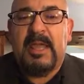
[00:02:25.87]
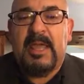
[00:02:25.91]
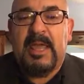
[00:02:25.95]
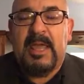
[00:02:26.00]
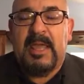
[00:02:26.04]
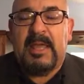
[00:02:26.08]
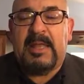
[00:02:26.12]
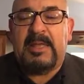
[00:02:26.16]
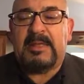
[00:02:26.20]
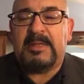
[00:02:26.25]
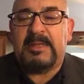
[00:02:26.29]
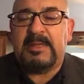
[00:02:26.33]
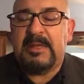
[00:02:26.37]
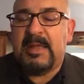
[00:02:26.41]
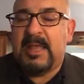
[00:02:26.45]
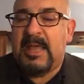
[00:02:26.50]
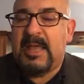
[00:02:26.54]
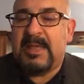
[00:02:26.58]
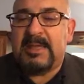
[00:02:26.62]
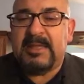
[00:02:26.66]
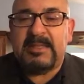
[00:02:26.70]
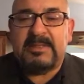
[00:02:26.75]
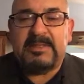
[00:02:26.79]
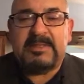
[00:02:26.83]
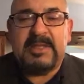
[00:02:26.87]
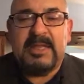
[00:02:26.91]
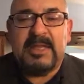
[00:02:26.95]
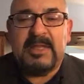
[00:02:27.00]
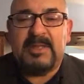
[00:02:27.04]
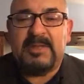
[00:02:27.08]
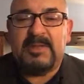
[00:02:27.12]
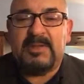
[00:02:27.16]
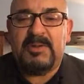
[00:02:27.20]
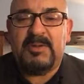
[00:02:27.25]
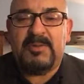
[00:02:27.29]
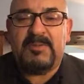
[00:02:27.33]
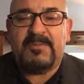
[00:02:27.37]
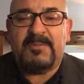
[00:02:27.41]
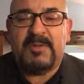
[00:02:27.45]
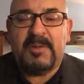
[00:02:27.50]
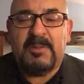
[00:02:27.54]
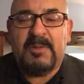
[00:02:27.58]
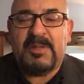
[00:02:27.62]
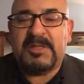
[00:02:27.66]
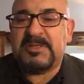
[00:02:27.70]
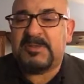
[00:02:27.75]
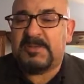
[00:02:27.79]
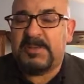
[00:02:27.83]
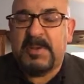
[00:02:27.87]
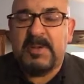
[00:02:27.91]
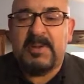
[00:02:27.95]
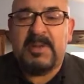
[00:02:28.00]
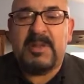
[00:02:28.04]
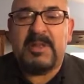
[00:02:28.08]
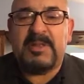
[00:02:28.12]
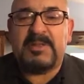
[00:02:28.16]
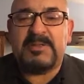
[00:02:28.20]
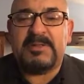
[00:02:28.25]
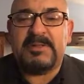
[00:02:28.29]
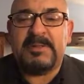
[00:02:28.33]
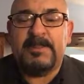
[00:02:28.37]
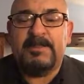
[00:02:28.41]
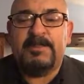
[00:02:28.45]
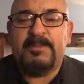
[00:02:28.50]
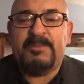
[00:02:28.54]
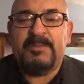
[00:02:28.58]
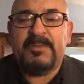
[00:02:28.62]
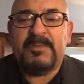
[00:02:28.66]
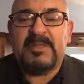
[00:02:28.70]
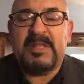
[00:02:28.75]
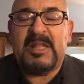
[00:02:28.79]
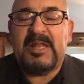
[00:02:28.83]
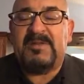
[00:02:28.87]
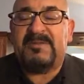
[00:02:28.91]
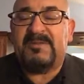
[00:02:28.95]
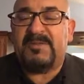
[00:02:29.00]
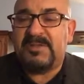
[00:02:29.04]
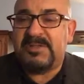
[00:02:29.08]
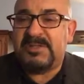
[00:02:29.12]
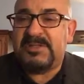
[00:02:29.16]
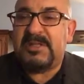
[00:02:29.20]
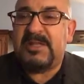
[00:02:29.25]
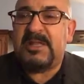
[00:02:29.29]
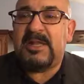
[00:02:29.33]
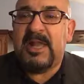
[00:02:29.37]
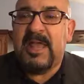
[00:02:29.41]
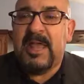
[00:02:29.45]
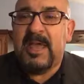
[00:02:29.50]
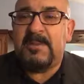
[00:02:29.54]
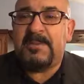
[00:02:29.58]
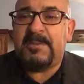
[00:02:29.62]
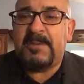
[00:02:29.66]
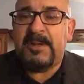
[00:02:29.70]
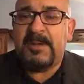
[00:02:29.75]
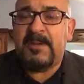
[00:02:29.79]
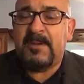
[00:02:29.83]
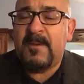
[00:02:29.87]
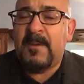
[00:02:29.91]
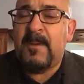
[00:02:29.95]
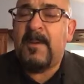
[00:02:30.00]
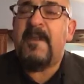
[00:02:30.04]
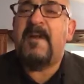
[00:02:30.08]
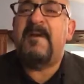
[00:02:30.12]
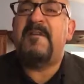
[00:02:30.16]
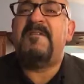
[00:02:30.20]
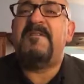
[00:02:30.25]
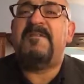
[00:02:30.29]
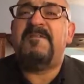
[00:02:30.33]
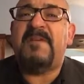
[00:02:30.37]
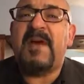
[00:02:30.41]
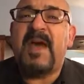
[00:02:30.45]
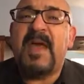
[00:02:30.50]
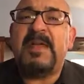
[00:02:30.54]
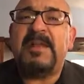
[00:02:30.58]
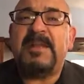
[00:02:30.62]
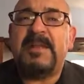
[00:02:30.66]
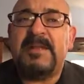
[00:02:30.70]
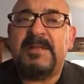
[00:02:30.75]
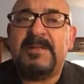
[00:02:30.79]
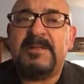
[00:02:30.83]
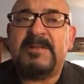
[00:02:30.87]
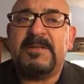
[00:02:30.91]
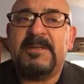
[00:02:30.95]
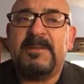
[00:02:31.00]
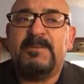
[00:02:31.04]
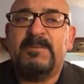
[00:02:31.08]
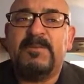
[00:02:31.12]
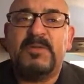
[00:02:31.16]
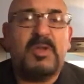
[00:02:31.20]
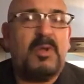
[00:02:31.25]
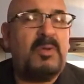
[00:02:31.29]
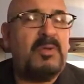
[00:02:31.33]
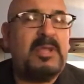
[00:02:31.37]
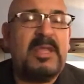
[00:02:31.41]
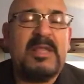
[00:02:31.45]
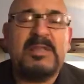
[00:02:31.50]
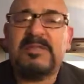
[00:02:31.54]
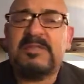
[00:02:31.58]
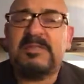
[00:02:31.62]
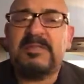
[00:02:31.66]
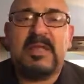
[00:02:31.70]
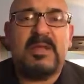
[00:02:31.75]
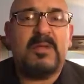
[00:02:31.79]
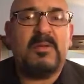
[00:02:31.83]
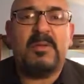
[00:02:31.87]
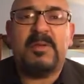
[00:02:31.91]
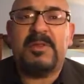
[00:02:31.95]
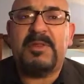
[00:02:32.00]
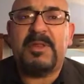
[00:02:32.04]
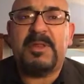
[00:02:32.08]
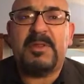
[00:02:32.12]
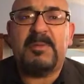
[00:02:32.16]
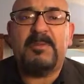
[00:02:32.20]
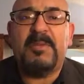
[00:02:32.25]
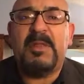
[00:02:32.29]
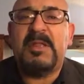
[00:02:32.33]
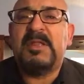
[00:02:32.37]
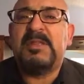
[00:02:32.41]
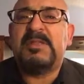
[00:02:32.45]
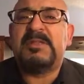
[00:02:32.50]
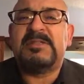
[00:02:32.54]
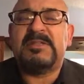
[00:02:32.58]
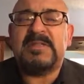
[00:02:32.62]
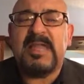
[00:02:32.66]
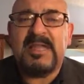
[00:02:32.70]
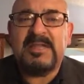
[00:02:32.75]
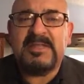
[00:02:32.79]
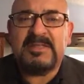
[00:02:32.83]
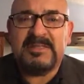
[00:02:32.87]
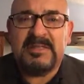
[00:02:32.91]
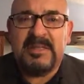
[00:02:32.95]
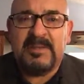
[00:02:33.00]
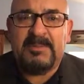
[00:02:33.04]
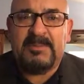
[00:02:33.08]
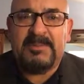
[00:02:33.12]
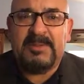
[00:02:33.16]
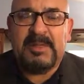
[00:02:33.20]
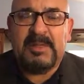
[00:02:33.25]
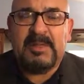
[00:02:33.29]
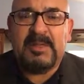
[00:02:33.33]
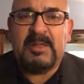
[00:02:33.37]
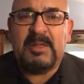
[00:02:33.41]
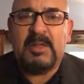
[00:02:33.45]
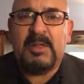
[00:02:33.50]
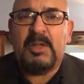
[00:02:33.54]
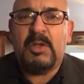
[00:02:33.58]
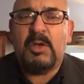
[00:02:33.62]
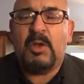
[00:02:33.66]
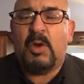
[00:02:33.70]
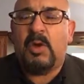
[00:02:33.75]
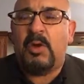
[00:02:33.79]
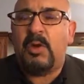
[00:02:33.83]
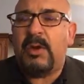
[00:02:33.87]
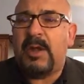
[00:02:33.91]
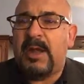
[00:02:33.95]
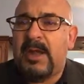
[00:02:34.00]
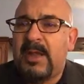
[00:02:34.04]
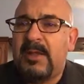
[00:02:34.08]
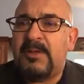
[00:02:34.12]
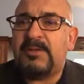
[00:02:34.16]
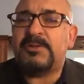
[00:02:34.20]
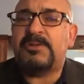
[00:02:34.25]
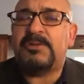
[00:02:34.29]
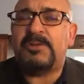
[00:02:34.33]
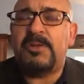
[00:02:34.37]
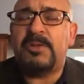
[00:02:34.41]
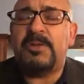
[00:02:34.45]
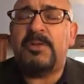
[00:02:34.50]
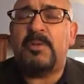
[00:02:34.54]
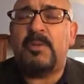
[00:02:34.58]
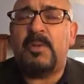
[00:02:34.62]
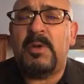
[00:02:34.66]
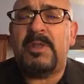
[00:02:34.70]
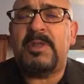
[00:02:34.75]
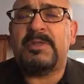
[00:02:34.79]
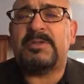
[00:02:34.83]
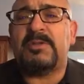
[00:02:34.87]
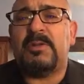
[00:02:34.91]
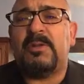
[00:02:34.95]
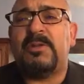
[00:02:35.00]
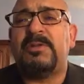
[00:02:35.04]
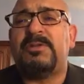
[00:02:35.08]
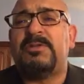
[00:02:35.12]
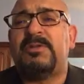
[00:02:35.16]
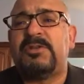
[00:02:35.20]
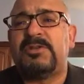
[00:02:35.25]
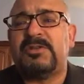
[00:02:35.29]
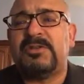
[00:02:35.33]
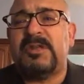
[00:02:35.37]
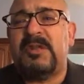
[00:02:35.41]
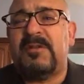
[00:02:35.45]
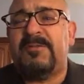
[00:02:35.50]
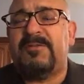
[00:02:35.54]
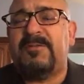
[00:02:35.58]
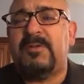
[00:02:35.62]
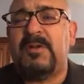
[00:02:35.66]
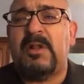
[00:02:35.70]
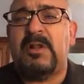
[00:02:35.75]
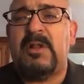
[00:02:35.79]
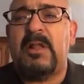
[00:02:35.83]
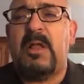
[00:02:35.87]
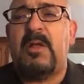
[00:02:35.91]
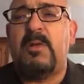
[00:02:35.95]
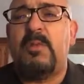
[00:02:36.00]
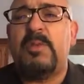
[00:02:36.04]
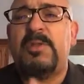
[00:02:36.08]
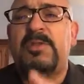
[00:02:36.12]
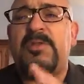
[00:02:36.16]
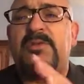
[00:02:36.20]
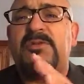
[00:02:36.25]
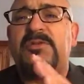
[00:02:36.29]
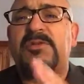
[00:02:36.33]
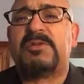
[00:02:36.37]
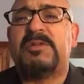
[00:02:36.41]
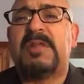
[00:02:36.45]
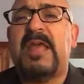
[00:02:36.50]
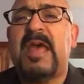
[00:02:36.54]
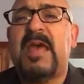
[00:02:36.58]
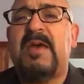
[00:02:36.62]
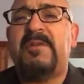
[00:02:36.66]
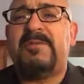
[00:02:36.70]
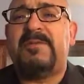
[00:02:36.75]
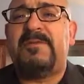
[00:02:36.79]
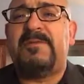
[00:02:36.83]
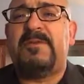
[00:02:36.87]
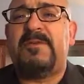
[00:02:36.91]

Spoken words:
And I can tell you from experience that if you see it happening, fight it. Don't get stuck with it. Say something, or else you're the one that's going to suffer along with your staff.